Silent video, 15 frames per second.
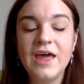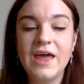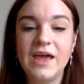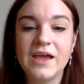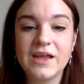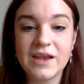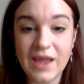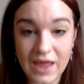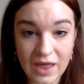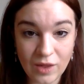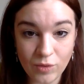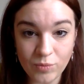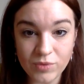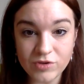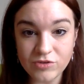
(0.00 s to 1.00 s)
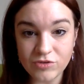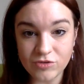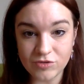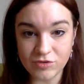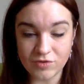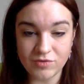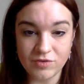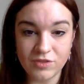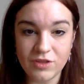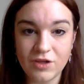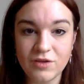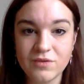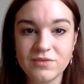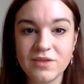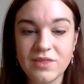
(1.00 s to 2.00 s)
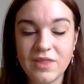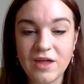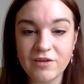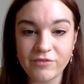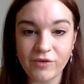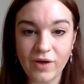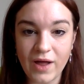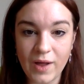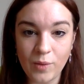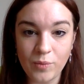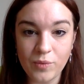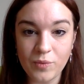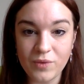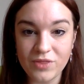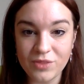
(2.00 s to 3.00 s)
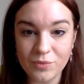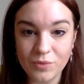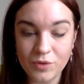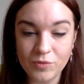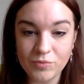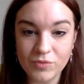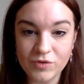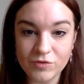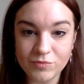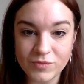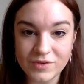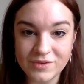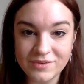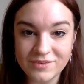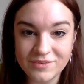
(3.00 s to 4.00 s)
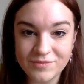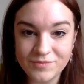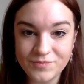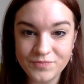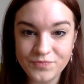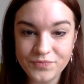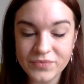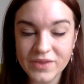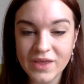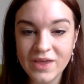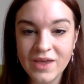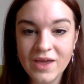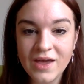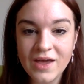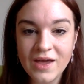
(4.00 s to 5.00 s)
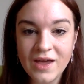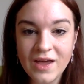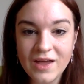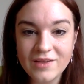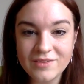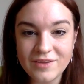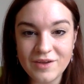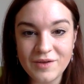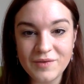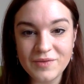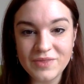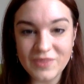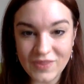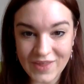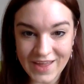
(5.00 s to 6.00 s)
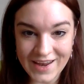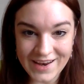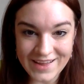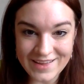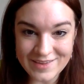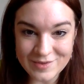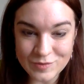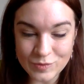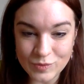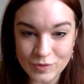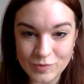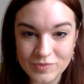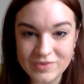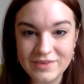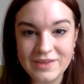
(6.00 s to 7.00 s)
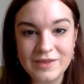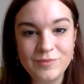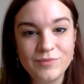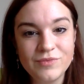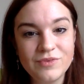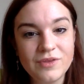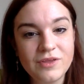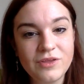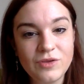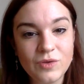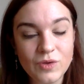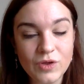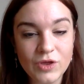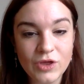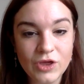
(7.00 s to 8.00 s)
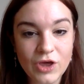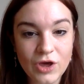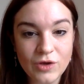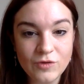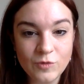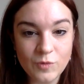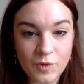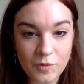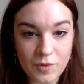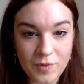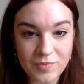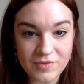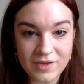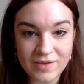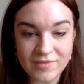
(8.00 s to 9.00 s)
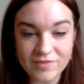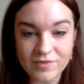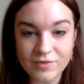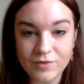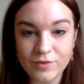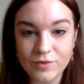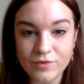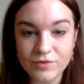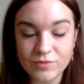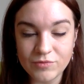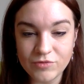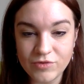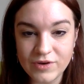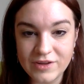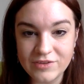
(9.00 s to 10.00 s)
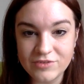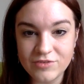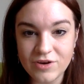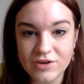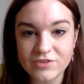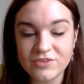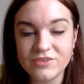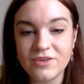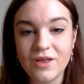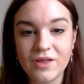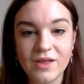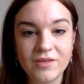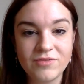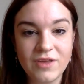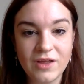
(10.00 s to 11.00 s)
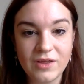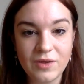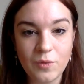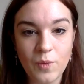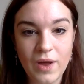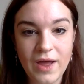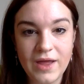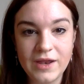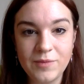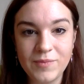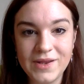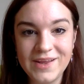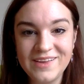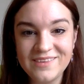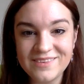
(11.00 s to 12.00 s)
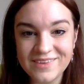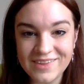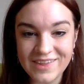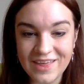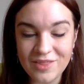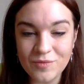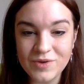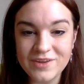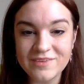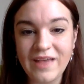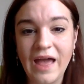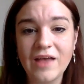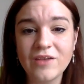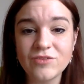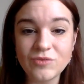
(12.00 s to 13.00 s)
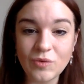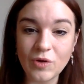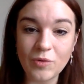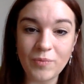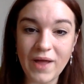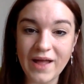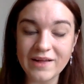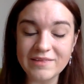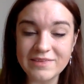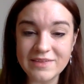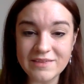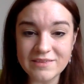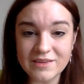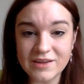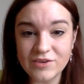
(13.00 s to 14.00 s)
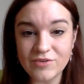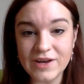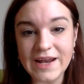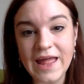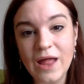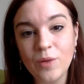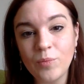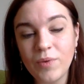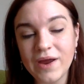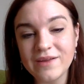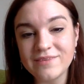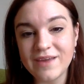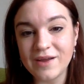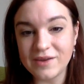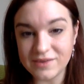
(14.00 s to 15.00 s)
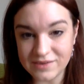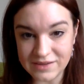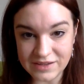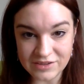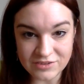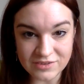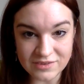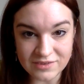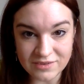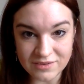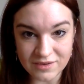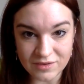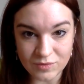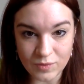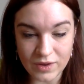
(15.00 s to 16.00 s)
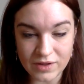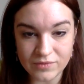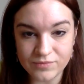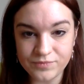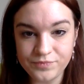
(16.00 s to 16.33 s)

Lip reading: It can help to soften those and therefore help with the womb movement. So that is womb steams. You can go to my website for some free instructions. I'll tell you where in a minute. The other one is castor oil packs. This can really help break down adhesions as well.